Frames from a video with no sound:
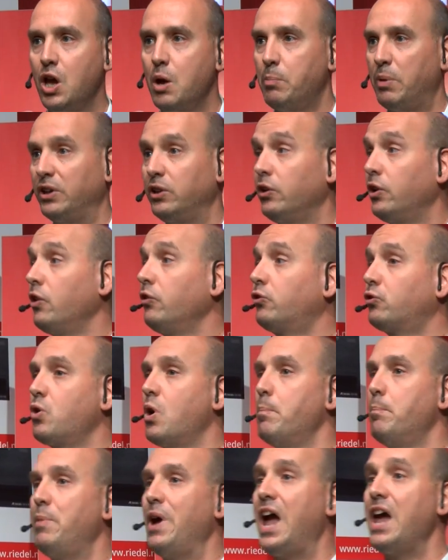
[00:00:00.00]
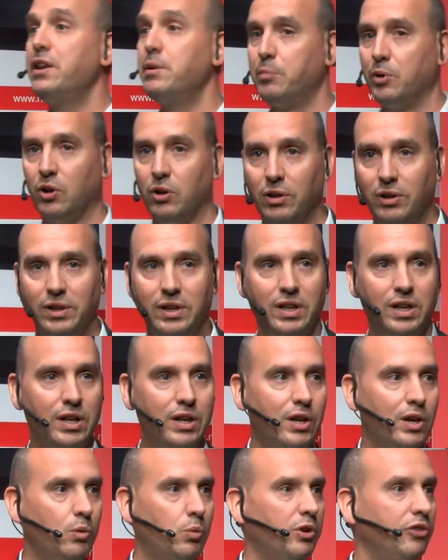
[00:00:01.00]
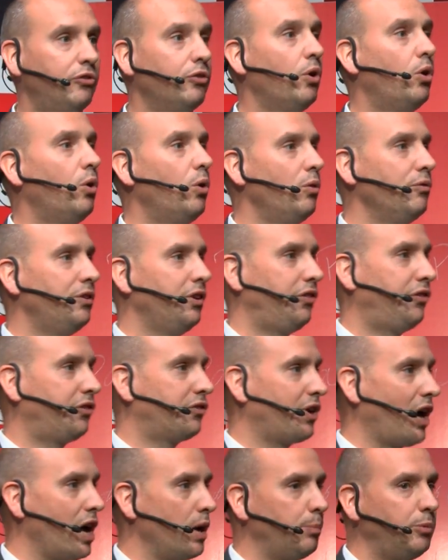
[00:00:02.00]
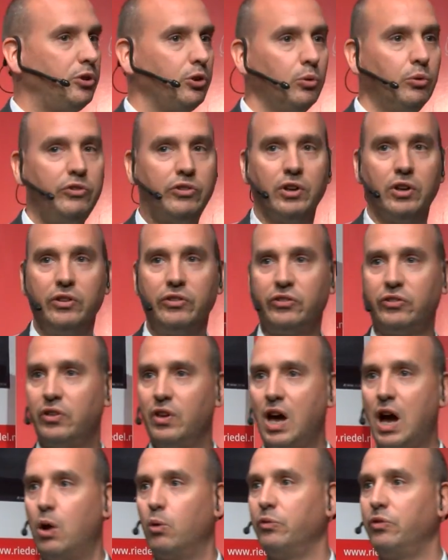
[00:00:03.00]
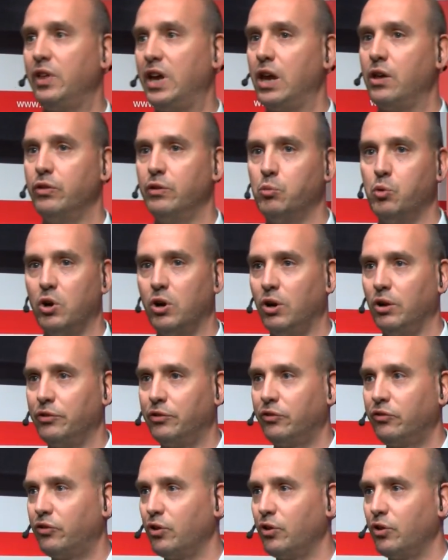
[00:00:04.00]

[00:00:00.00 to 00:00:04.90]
but it is compatible with all the Skype users out there in the world.